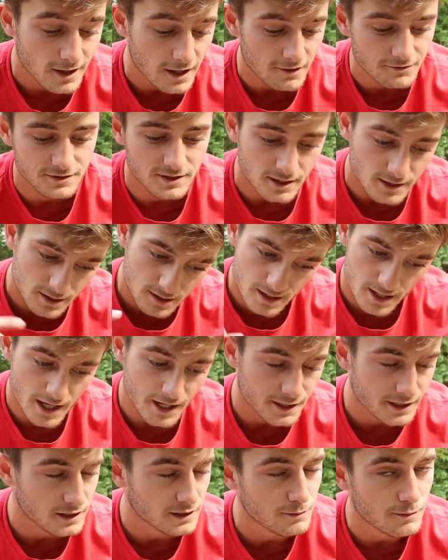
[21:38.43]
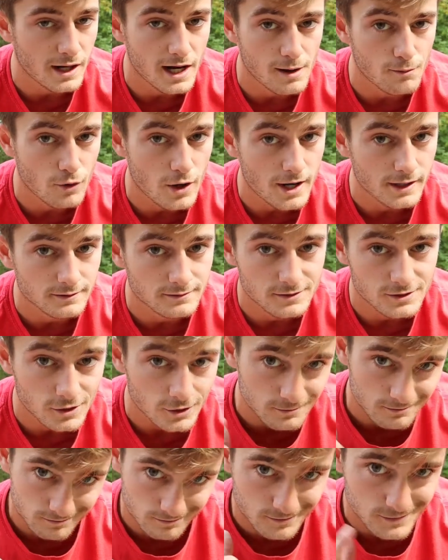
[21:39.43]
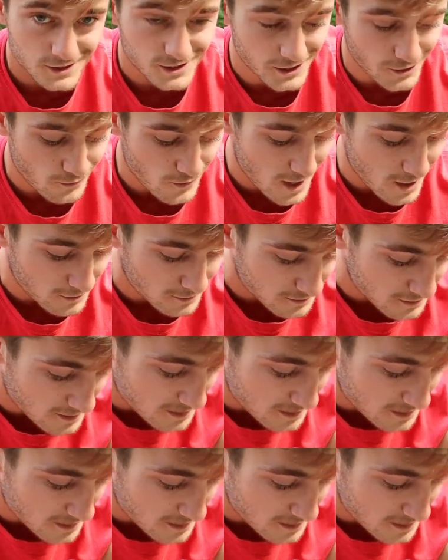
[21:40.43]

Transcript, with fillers: left and down the bottom right, so stick around.